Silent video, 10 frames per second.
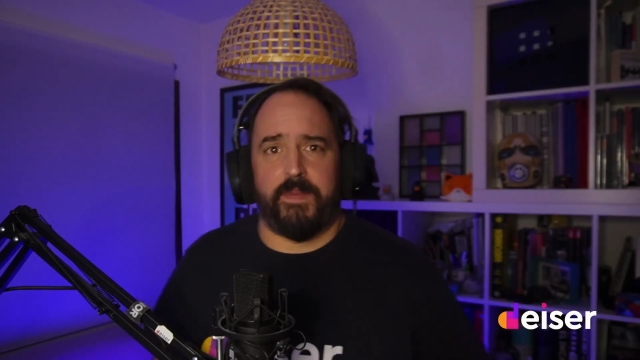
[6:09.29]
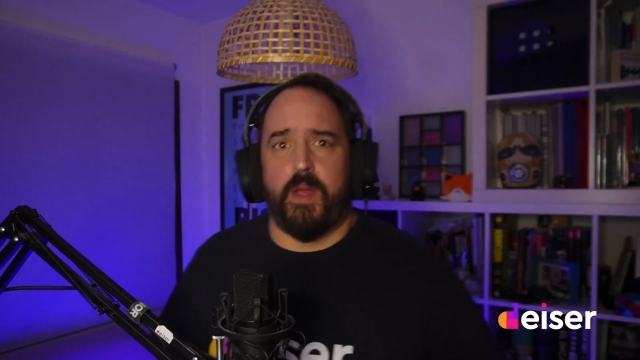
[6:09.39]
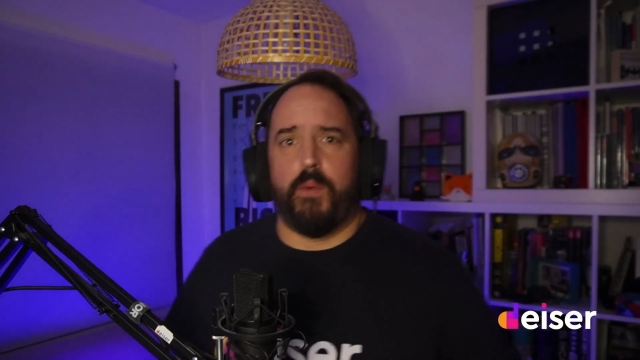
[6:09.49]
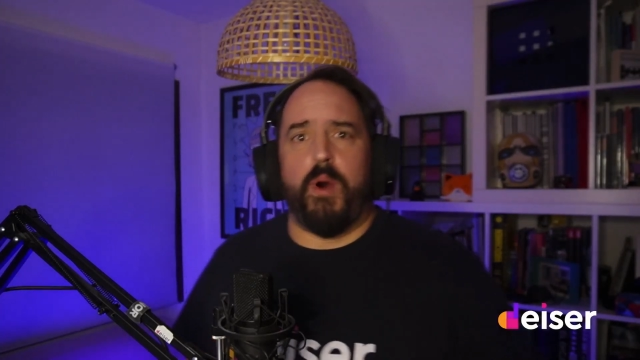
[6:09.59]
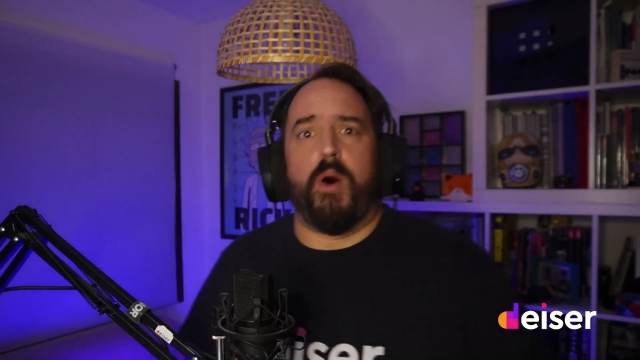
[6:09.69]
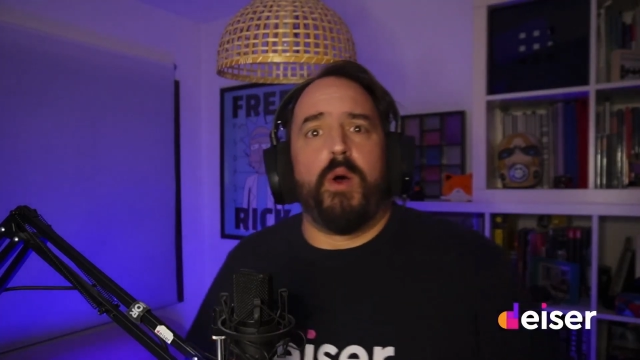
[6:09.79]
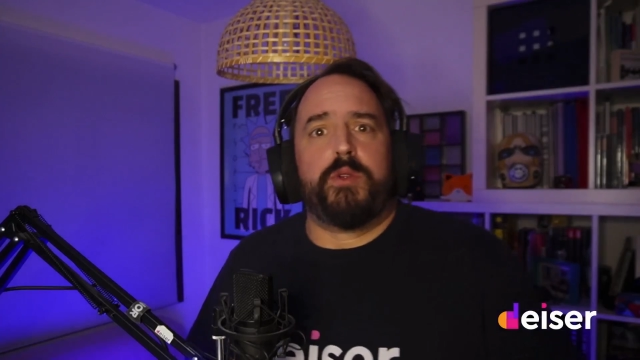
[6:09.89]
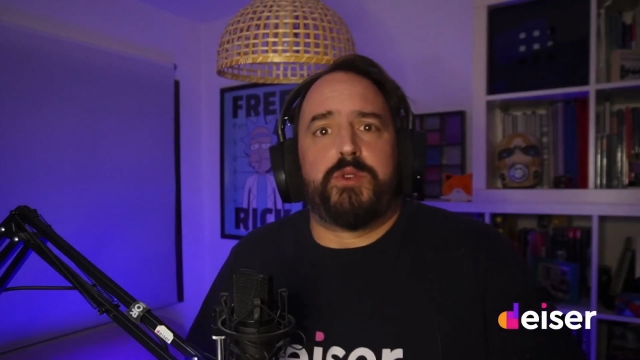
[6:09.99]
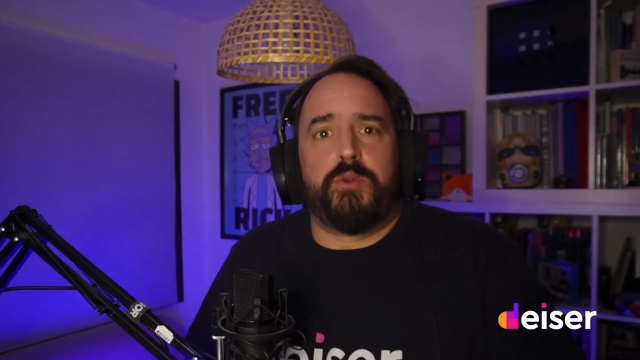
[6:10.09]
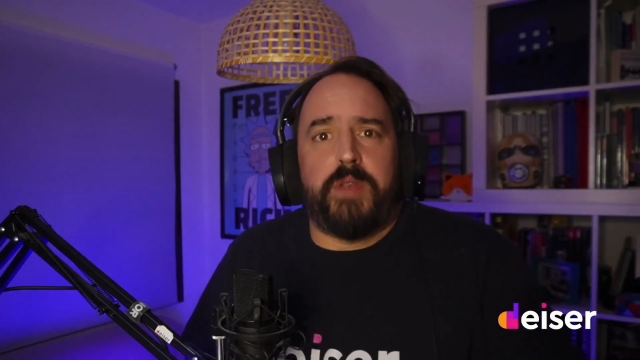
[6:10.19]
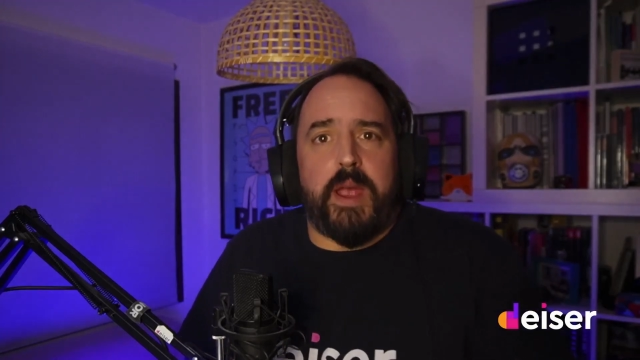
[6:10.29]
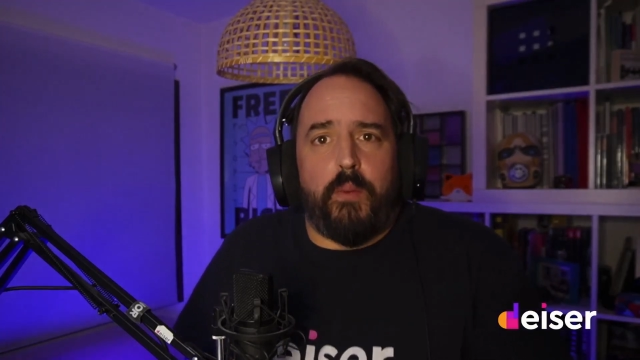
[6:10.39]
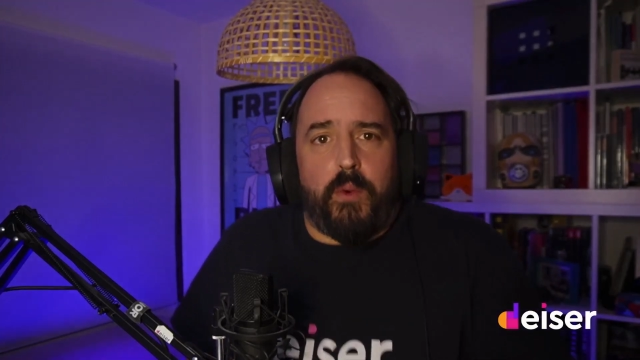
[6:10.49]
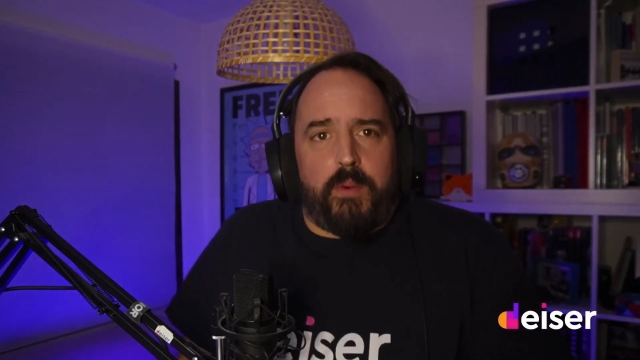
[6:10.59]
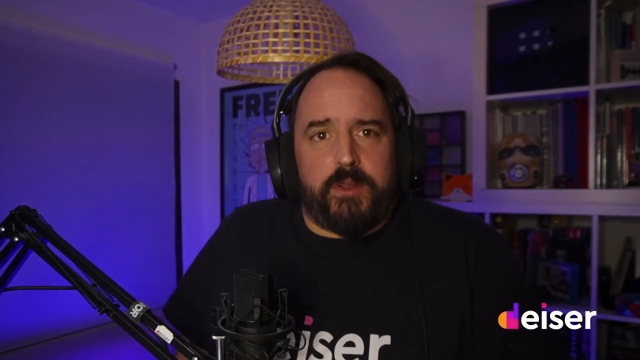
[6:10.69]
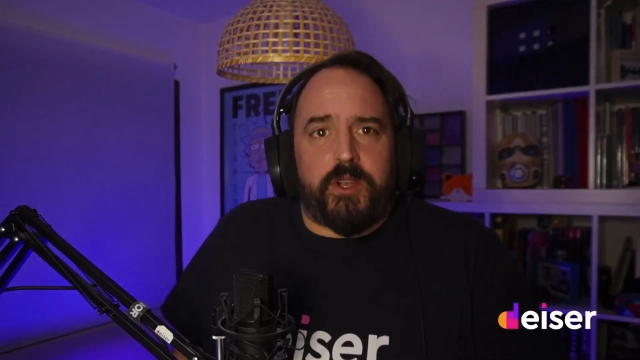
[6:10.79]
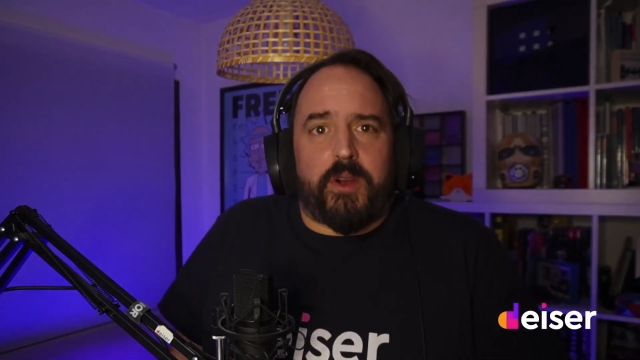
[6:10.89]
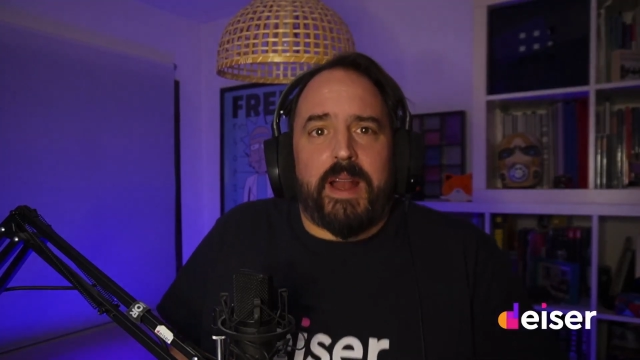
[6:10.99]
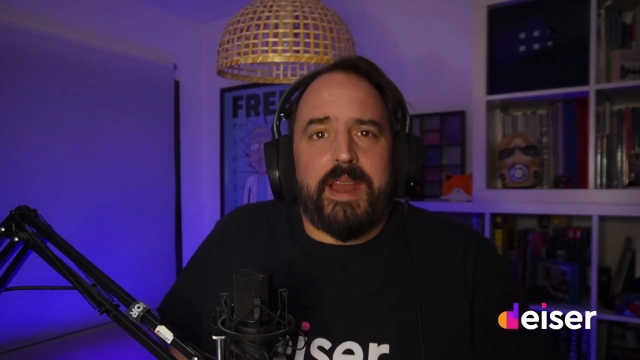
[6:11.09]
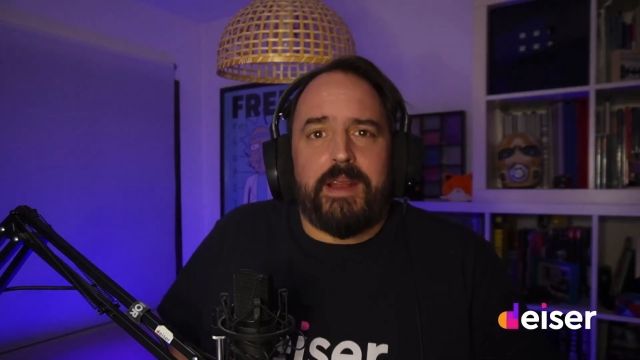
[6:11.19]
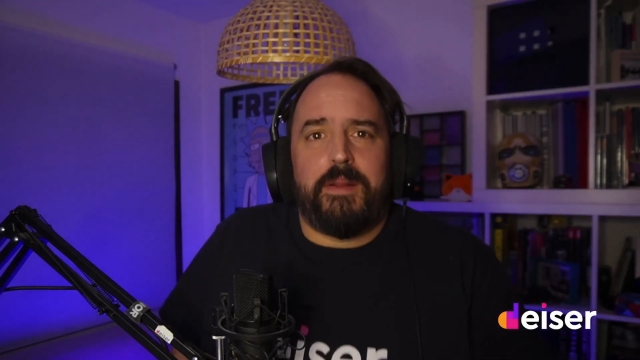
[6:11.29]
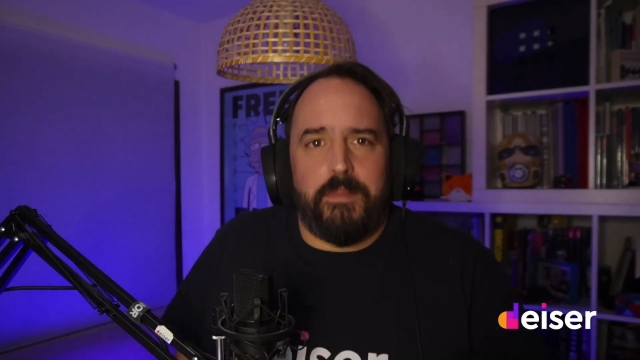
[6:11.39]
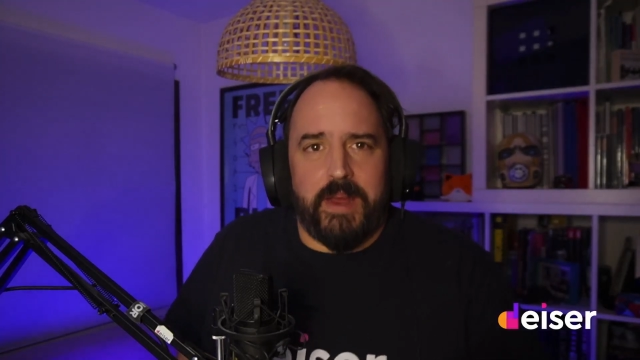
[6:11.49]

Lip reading: Well, today we will talk a little bit